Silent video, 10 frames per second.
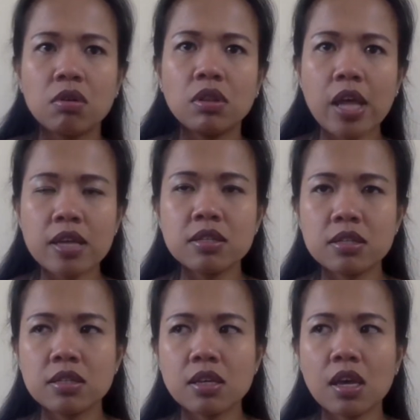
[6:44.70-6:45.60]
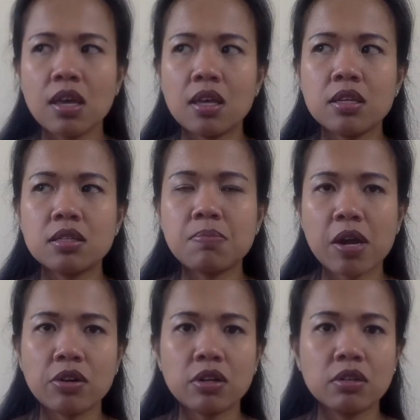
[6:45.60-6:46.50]
Less is
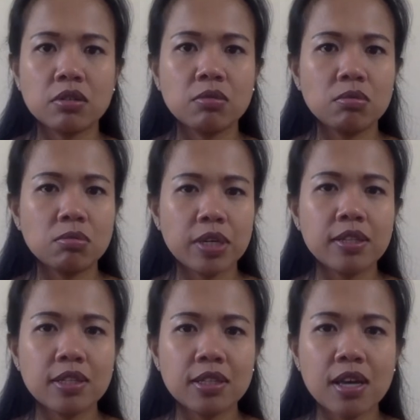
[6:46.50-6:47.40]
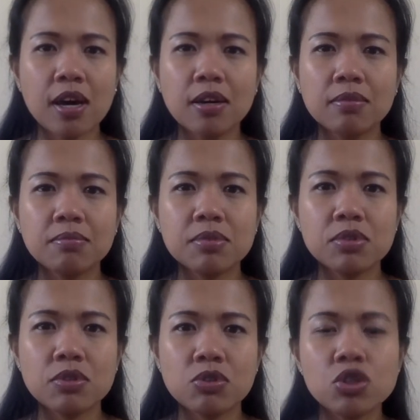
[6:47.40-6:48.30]
better with
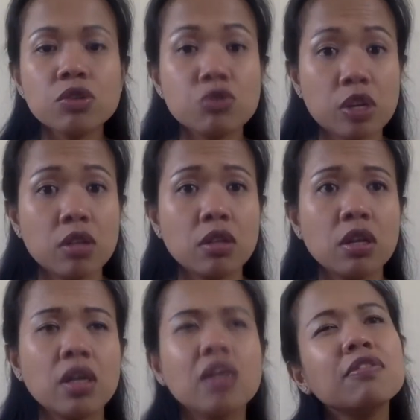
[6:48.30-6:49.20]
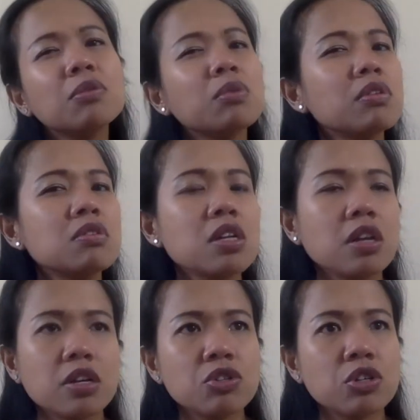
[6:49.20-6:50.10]
children, even with
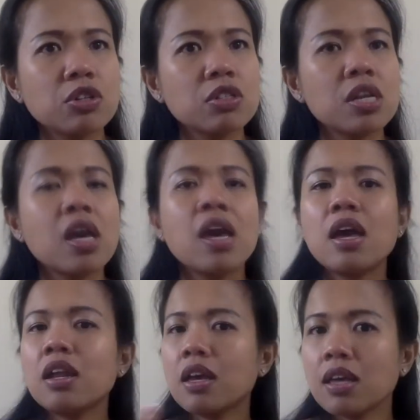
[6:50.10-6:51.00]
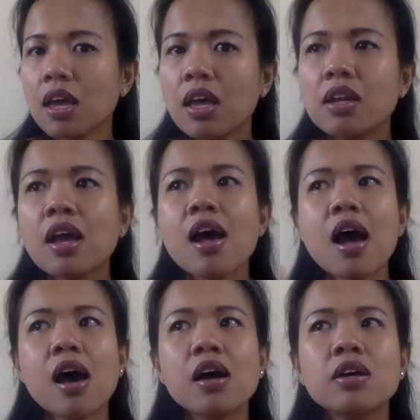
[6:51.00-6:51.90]
teenagers. And again,
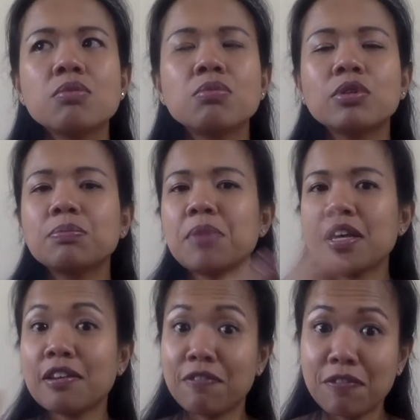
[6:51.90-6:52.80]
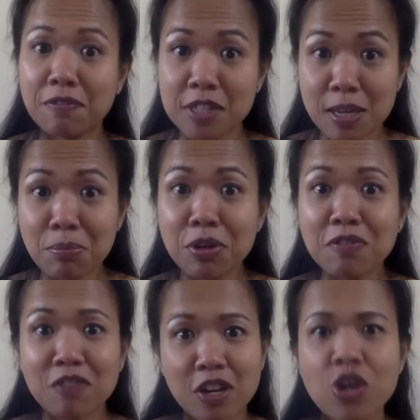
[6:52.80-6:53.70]
I will make a separate
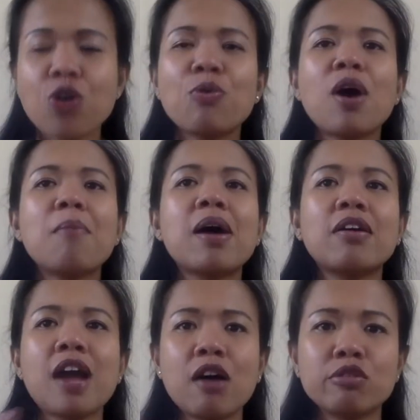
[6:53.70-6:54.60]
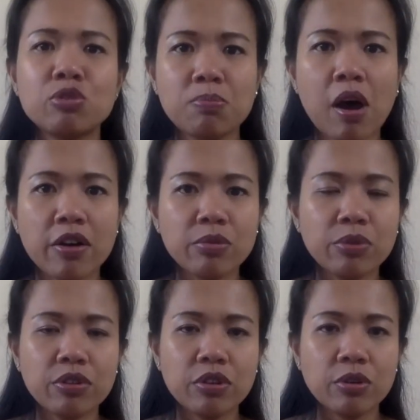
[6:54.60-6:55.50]
video about how to bond
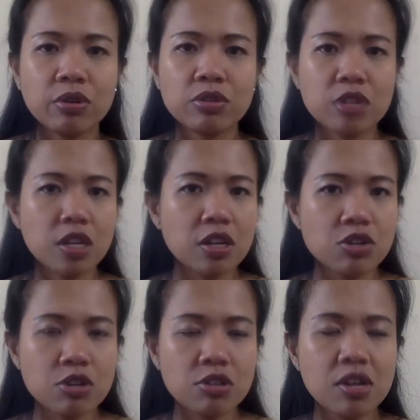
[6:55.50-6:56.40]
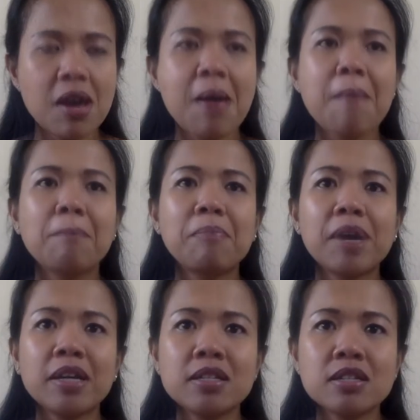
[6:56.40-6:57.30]
with your teenagers,
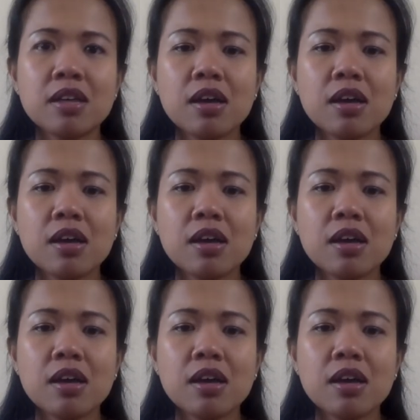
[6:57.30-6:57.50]
but